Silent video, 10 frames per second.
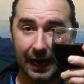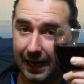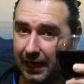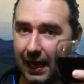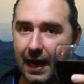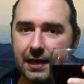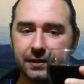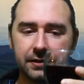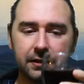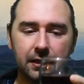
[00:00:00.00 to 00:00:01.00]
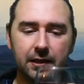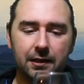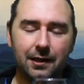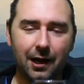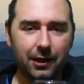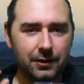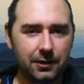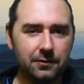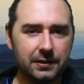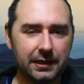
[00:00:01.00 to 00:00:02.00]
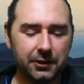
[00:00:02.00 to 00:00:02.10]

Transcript: And it has. I only used a